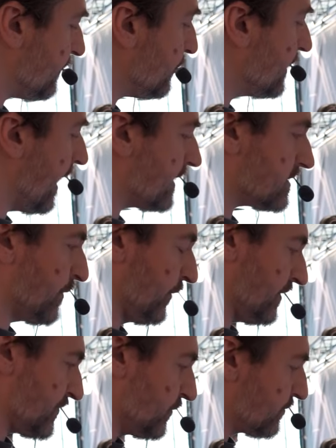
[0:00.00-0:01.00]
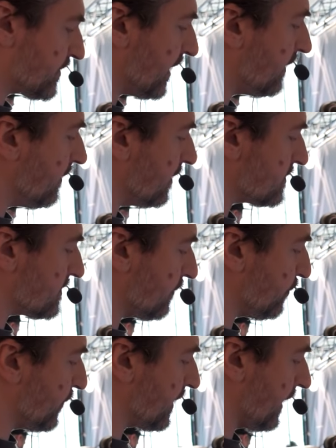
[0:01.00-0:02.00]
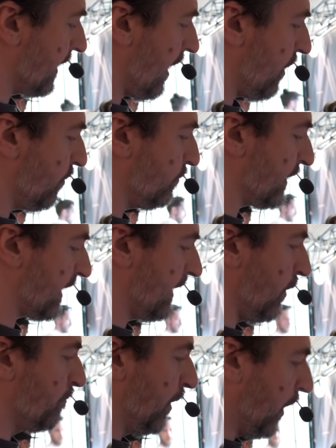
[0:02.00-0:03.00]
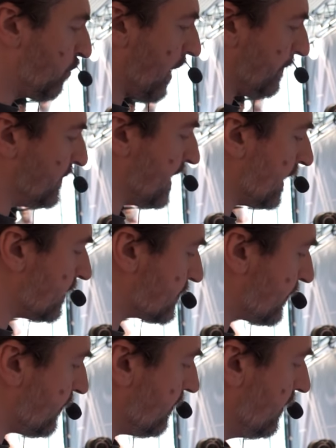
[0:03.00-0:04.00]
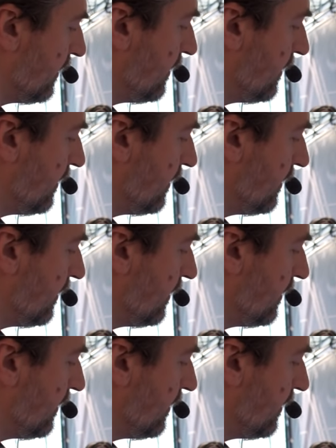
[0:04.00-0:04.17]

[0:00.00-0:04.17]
very nice about this new skin is that we can now we can now blow up the editor